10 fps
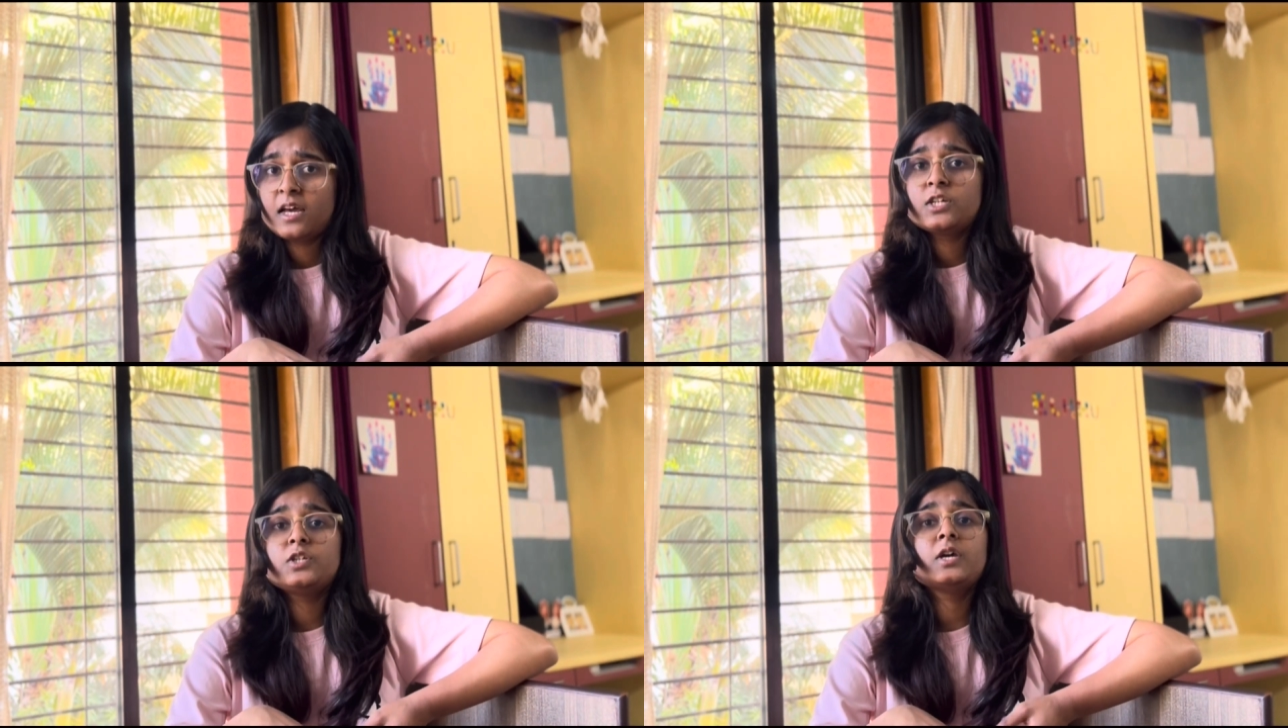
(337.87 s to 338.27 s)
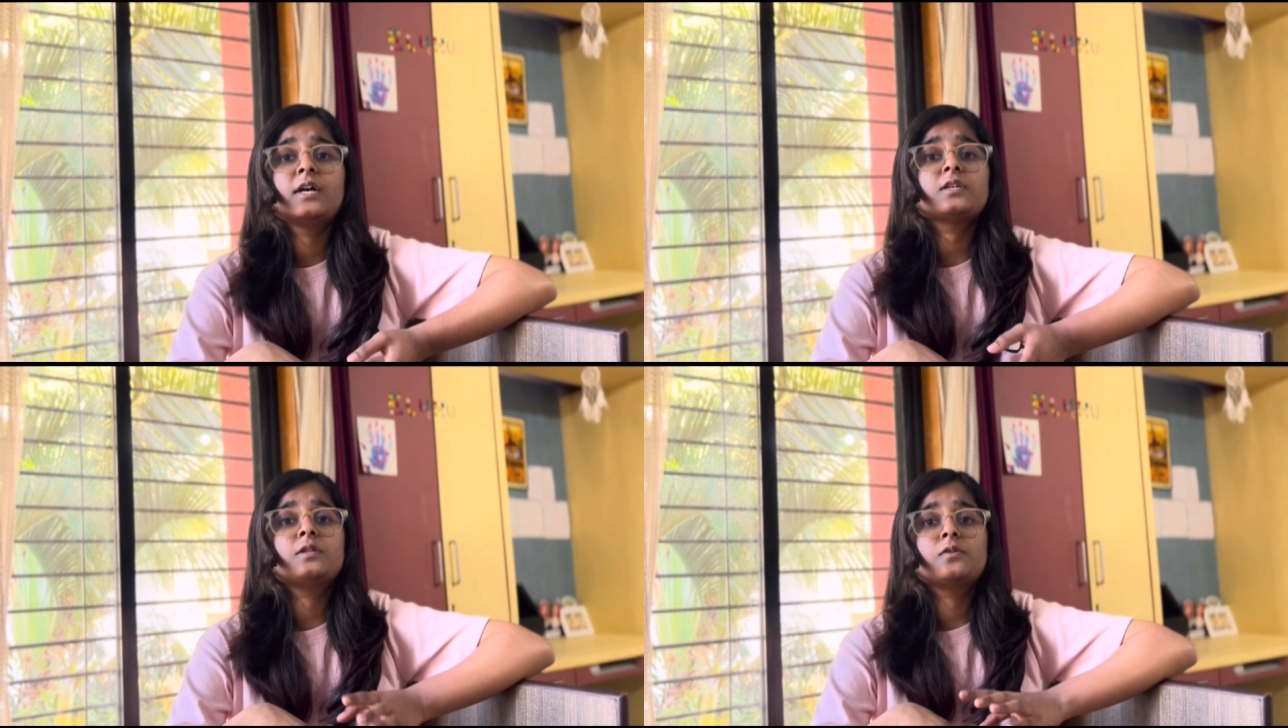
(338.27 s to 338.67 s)
She has
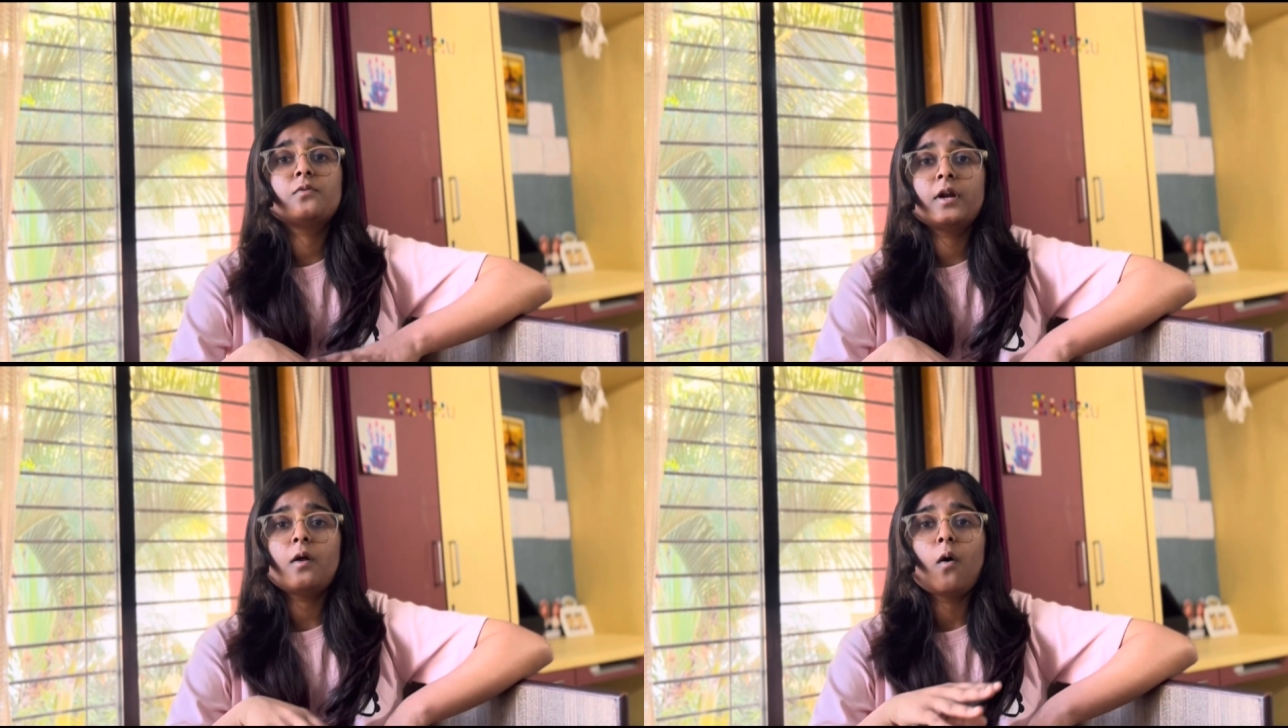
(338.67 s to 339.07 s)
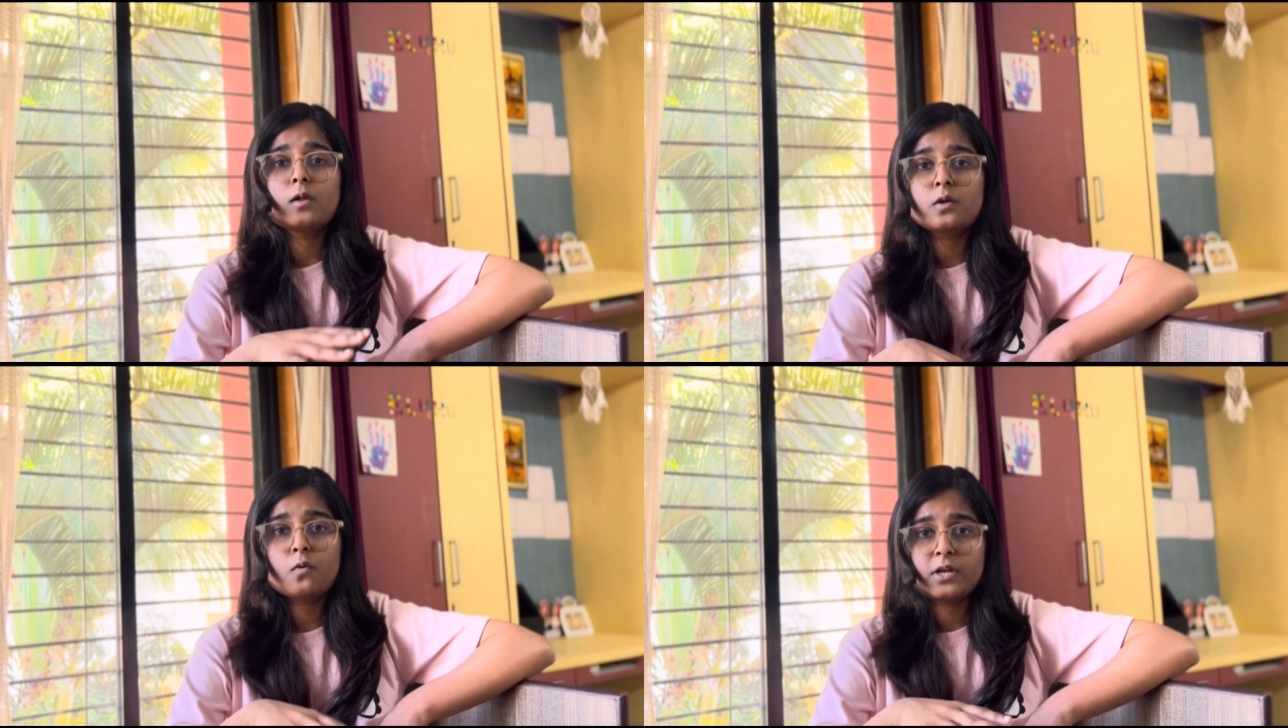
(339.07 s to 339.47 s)
included all
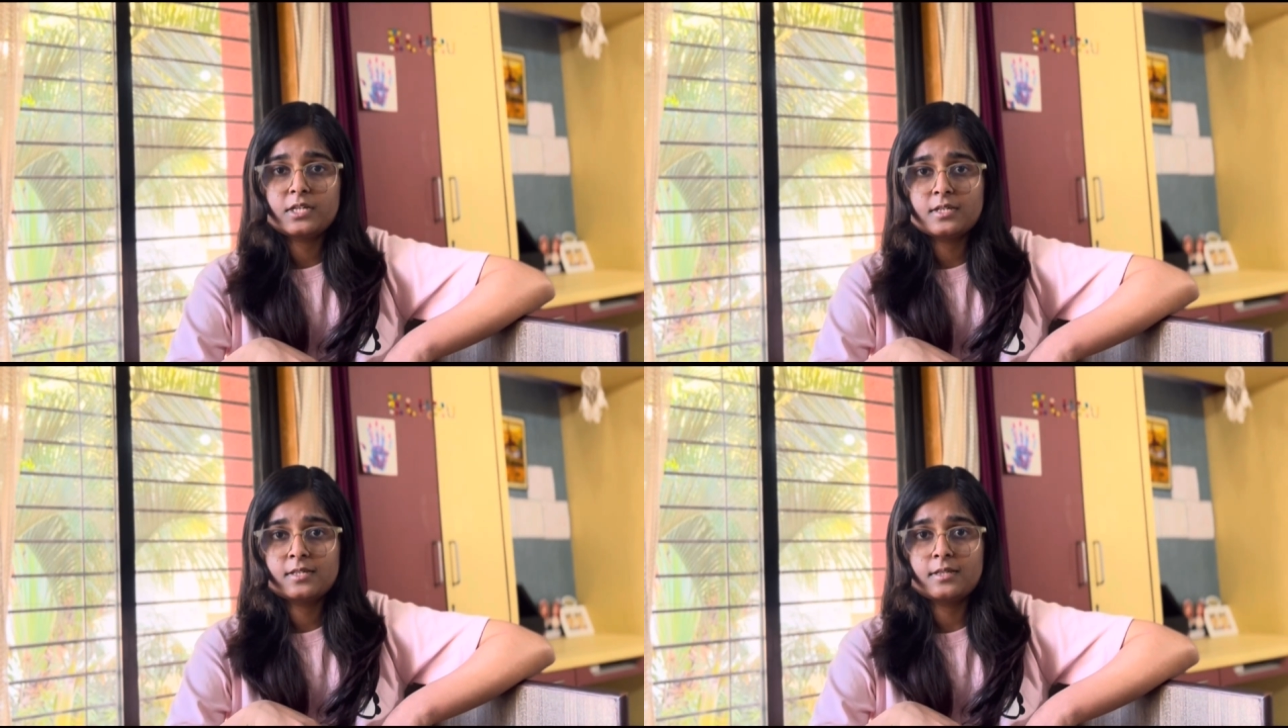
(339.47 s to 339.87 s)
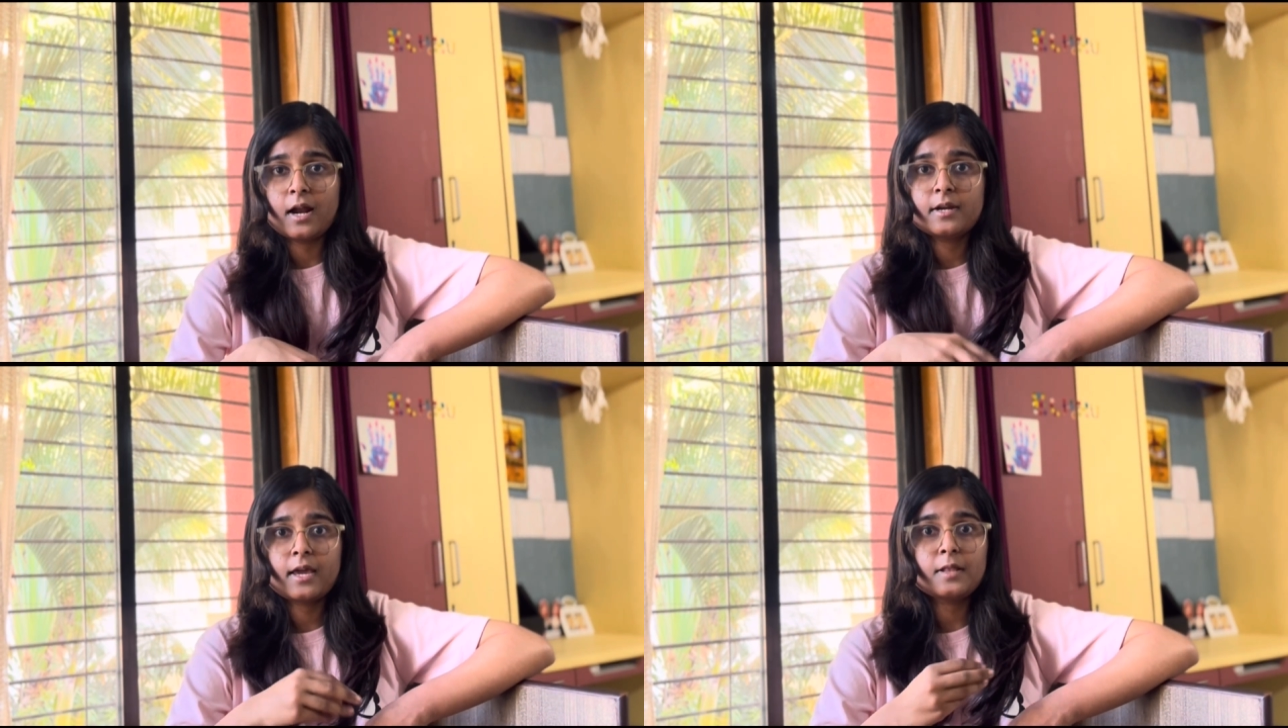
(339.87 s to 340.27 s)
the questions
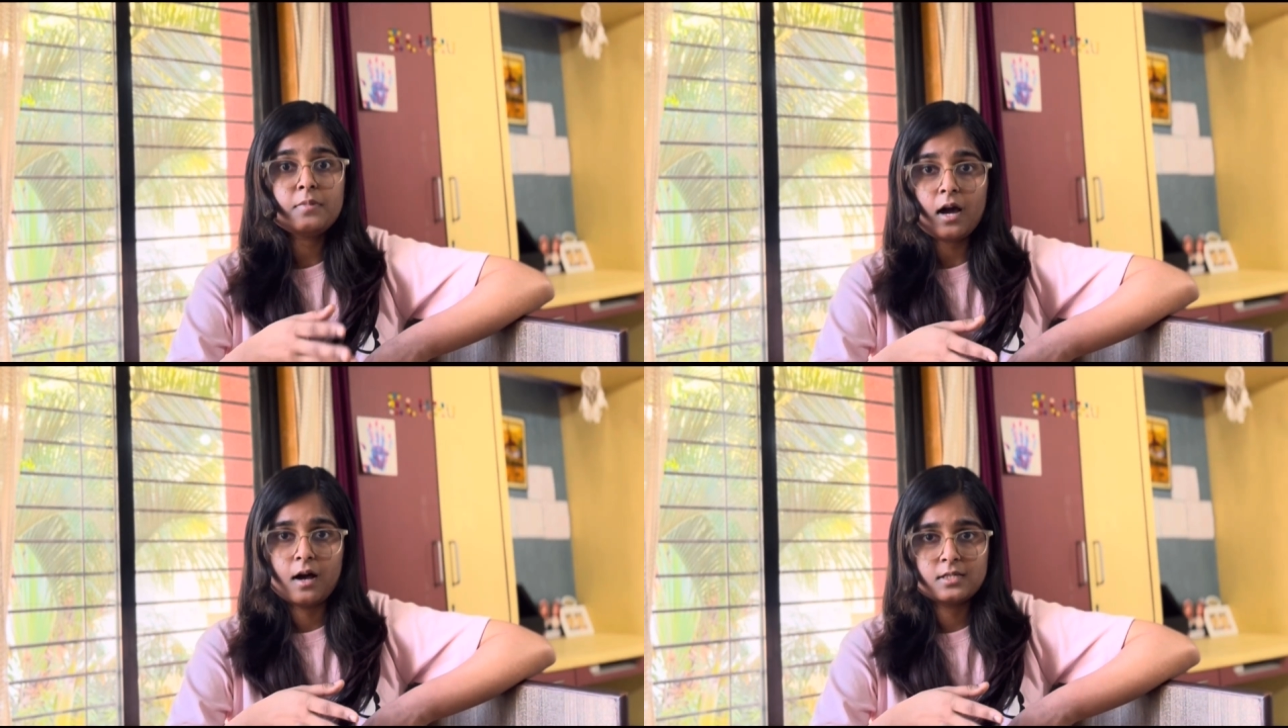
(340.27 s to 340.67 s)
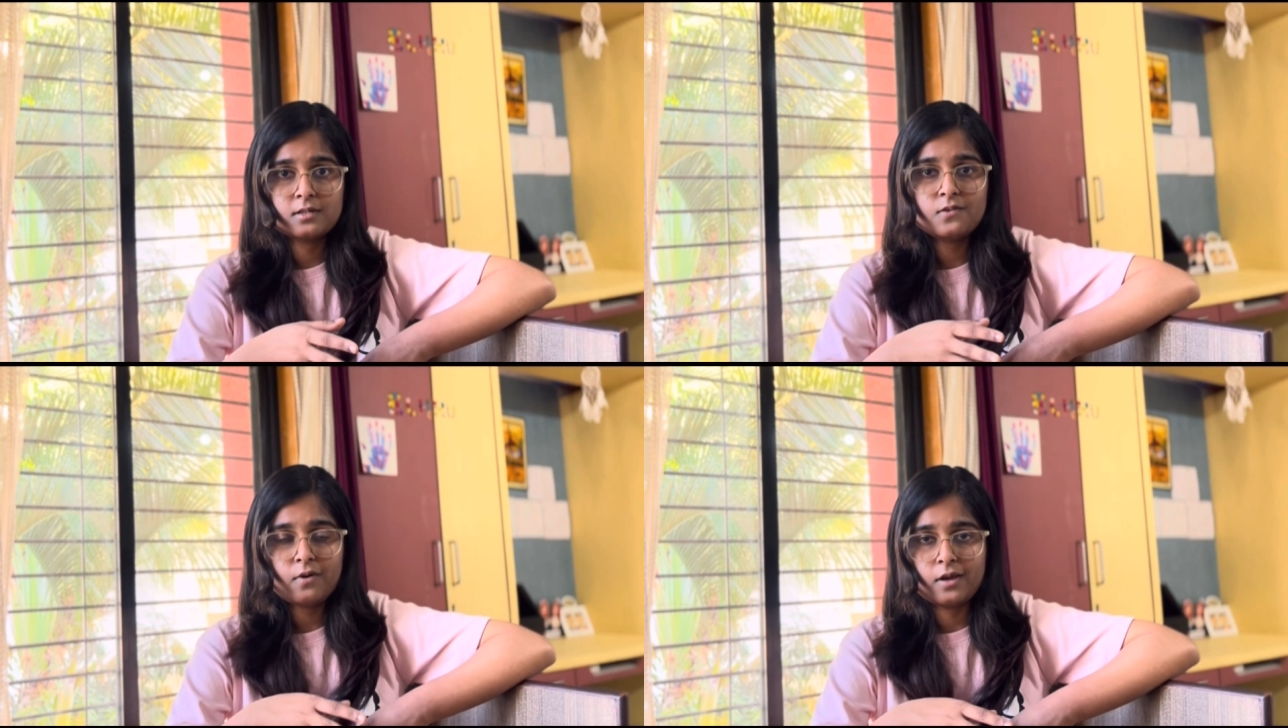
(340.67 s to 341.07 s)
that can be asked
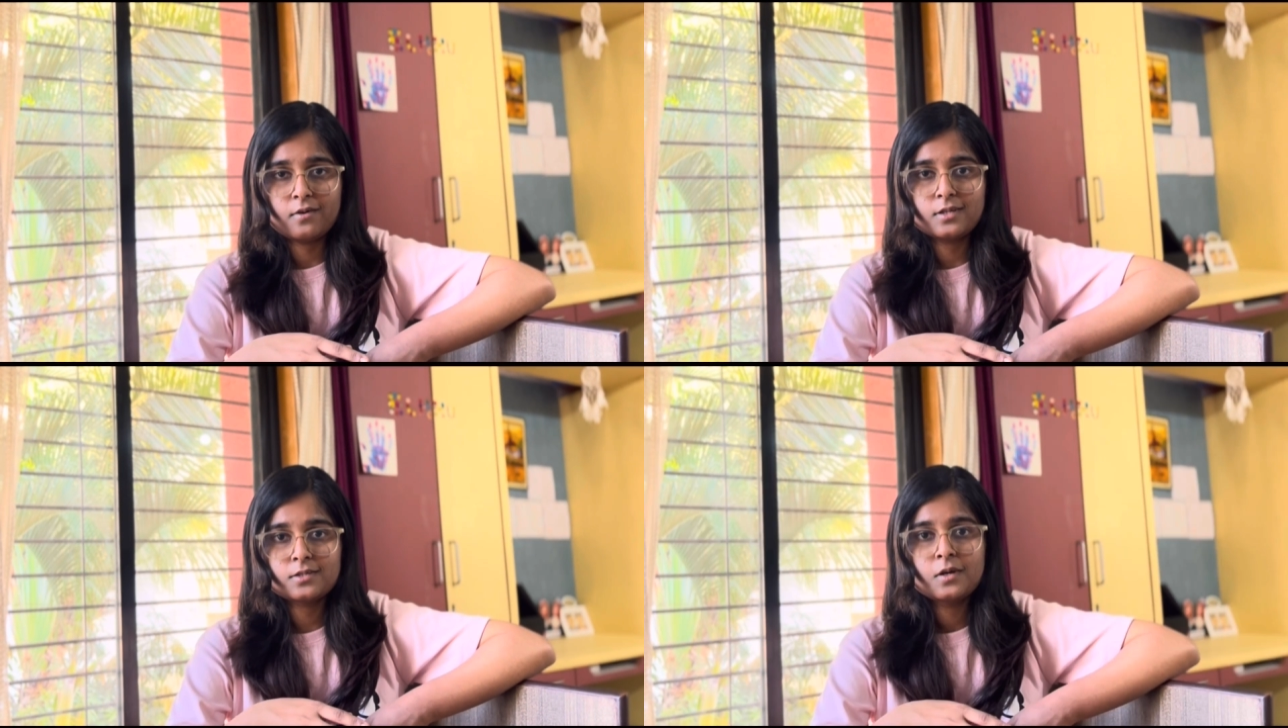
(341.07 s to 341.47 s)
in VIVAS.